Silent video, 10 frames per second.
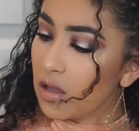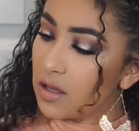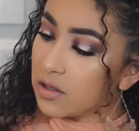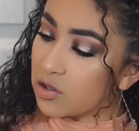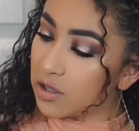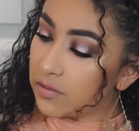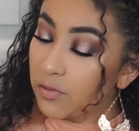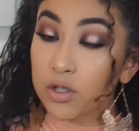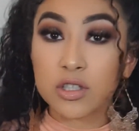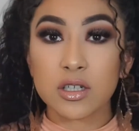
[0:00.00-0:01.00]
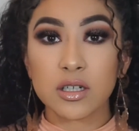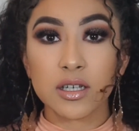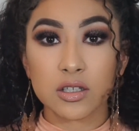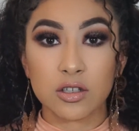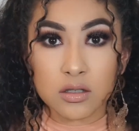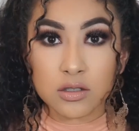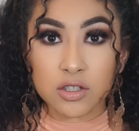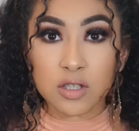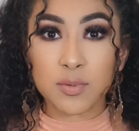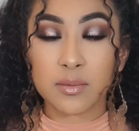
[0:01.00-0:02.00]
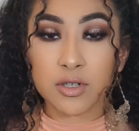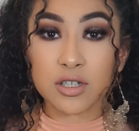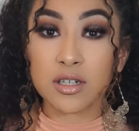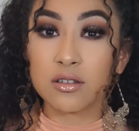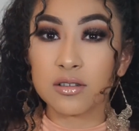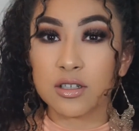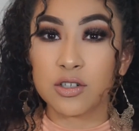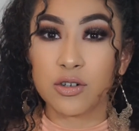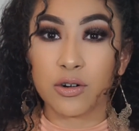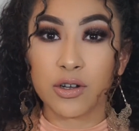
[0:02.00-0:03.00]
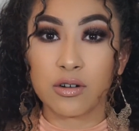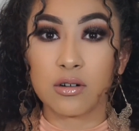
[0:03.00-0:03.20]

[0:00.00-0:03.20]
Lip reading: in the shade Fortune Cookie. So this pretty much concludes the tutorial.